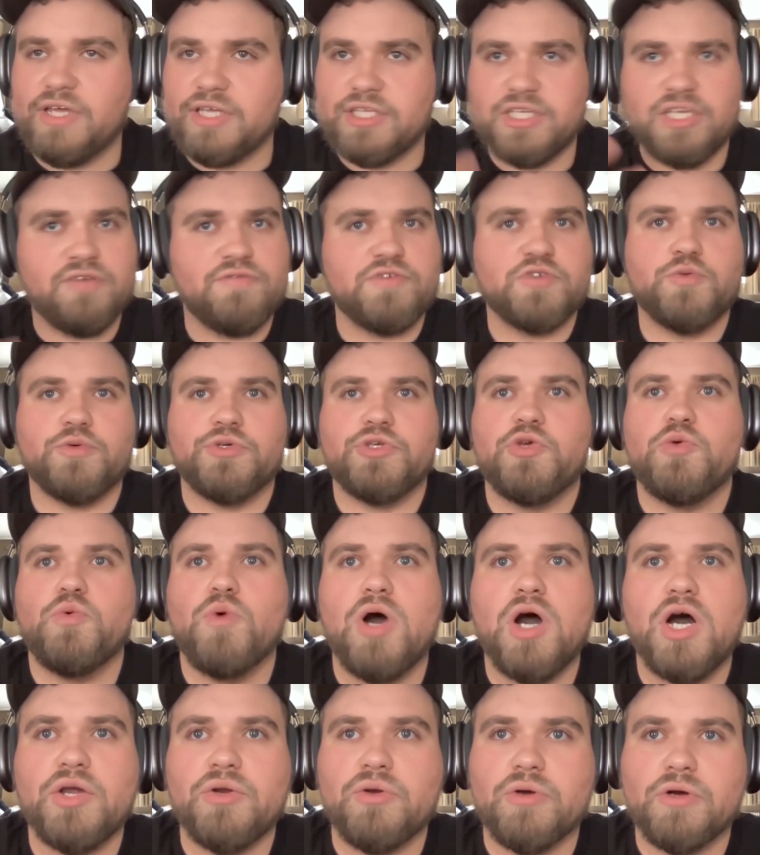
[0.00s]
Like, give us what you
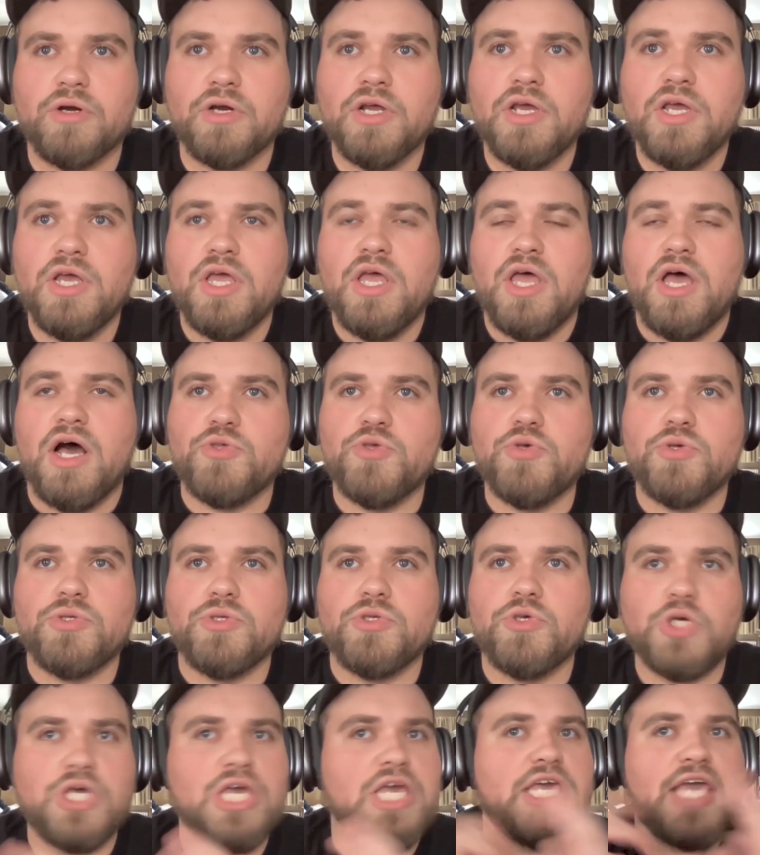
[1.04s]
want. Or
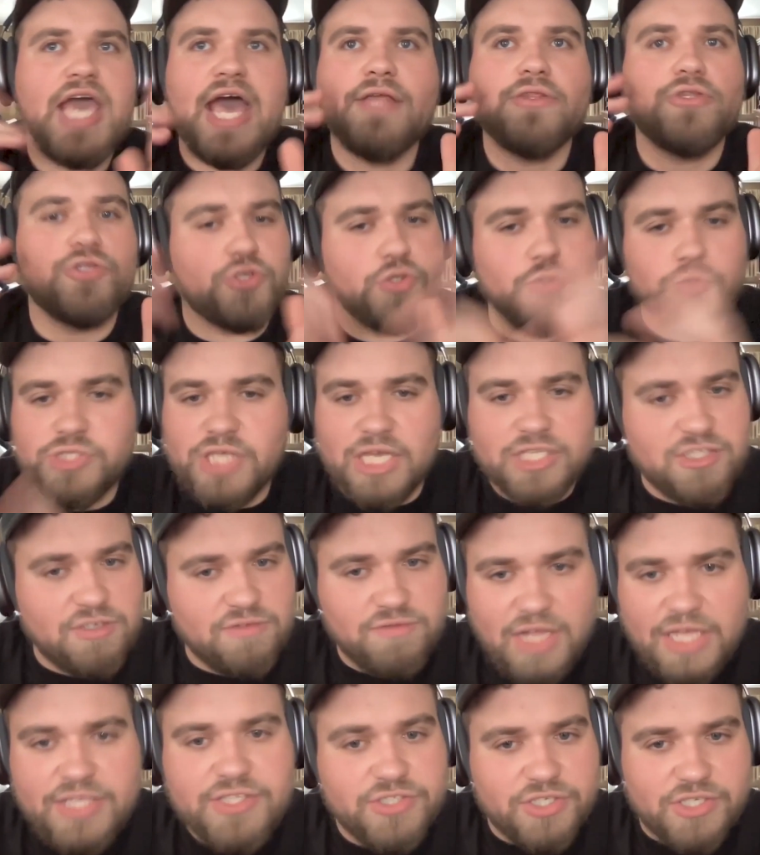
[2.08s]
you can get two sets
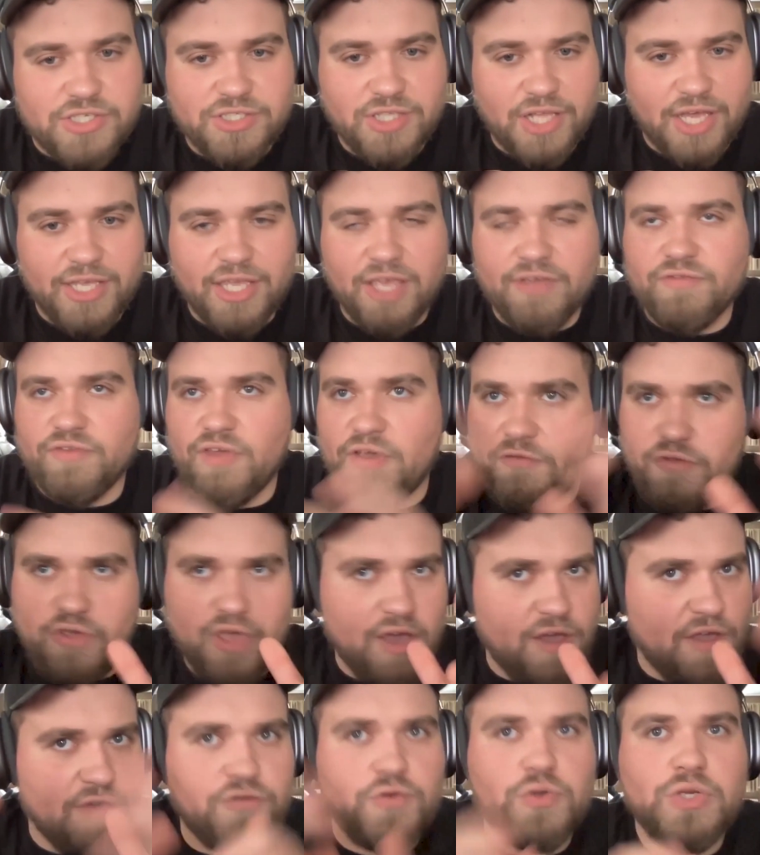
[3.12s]
of lenses, like if
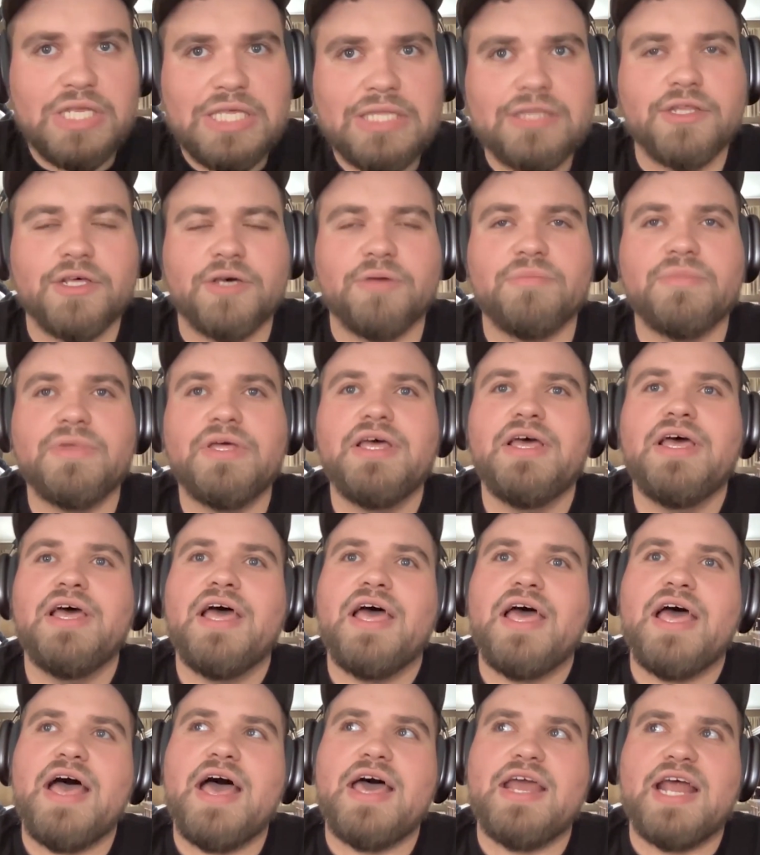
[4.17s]
you need them.
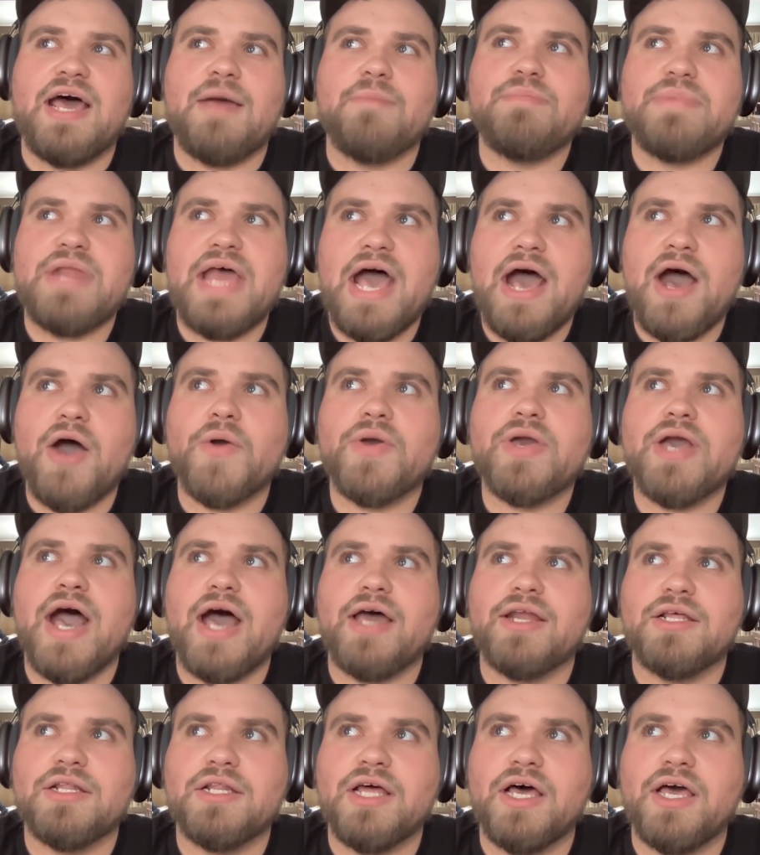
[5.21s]
And I'm now
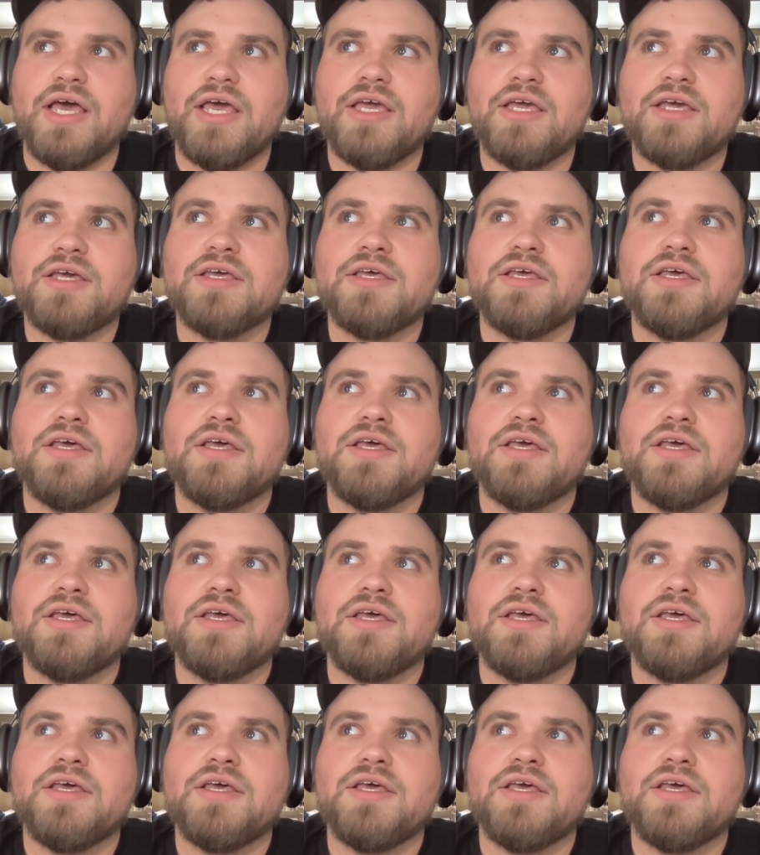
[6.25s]
kind of like,